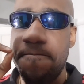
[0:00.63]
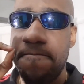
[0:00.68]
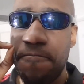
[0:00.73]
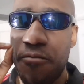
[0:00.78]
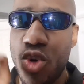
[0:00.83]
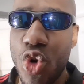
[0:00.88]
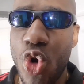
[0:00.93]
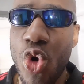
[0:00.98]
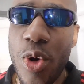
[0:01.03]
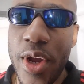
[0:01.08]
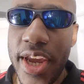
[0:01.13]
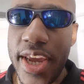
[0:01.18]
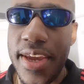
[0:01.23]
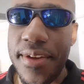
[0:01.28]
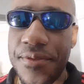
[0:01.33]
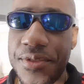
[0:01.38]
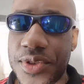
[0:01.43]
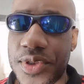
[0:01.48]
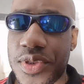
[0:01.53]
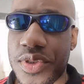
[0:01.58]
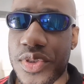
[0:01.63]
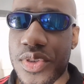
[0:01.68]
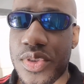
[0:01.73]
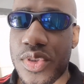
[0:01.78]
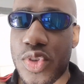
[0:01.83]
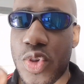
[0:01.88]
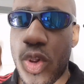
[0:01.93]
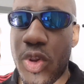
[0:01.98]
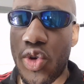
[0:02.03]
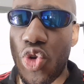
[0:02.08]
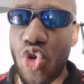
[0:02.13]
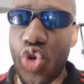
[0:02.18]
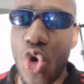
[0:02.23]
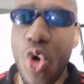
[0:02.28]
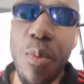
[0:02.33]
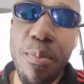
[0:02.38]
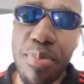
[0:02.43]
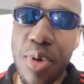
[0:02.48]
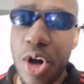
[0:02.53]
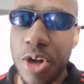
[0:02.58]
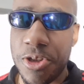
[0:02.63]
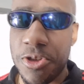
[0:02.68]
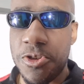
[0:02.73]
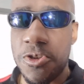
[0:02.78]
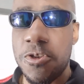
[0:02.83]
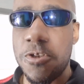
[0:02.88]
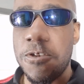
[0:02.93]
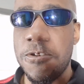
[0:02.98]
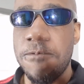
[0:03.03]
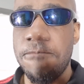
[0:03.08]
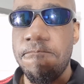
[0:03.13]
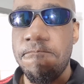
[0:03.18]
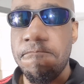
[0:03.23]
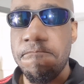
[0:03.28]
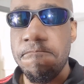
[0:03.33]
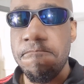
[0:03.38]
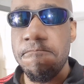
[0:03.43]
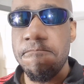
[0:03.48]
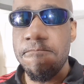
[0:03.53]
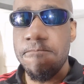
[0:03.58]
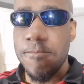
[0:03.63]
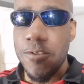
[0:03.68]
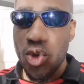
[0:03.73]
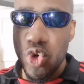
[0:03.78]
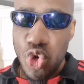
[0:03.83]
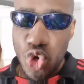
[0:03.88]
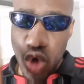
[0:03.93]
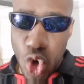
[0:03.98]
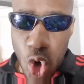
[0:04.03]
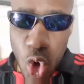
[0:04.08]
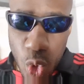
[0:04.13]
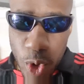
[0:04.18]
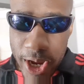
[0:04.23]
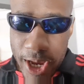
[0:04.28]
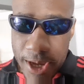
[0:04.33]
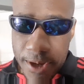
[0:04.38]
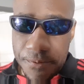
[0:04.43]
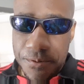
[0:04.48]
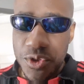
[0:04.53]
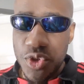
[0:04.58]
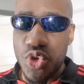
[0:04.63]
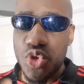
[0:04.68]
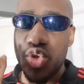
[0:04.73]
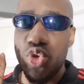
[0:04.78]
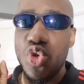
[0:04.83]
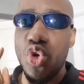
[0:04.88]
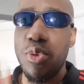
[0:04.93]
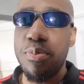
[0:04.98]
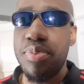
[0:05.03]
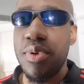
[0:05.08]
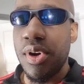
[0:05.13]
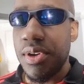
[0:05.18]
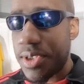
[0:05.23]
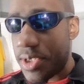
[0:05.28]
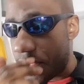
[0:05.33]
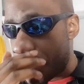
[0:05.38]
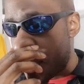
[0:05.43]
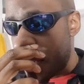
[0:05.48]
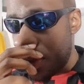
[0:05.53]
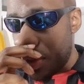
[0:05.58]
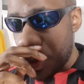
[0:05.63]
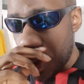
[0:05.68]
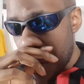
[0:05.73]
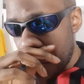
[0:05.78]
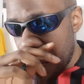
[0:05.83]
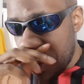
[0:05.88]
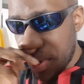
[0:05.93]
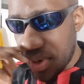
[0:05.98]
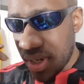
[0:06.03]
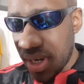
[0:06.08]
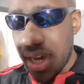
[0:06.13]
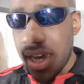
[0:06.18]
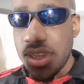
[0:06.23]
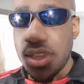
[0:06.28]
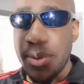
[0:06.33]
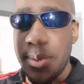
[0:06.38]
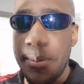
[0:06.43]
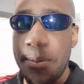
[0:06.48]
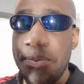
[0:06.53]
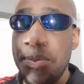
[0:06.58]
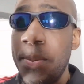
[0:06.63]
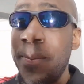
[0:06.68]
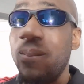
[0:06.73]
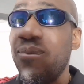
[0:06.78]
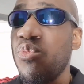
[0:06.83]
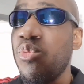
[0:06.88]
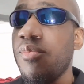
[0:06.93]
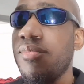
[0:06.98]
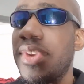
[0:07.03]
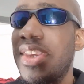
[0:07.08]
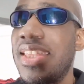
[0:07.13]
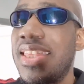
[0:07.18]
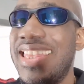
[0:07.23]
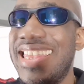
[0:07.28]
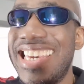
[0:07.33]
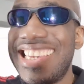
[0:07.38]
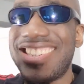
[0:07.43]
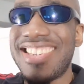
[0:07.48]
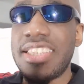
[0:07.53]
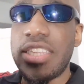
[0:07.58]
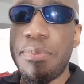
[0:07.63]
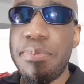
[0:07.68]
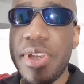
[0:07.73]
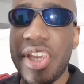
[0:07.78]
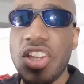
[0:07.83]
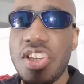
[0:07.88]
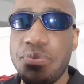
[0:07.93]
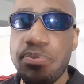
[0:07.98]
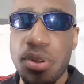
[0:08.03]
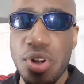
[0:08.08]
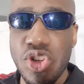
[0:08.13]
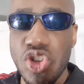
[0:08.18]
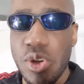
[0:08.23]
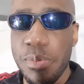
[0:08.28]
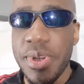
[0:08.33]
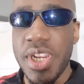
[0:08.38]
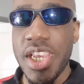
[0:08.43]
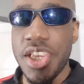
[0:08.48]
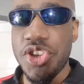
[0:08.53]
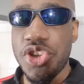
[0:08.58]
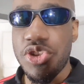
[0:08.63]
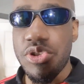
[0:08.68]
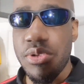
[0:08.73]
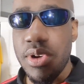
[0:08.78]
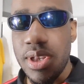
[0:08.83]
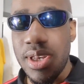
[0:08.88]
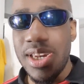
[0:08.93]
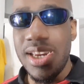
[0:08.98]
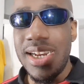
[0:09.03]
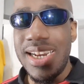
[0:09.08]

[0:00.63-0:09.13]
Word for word: No ifs, no buts. No ifs, no buts. Dortmund are the. This is the biggest bottle drop in history.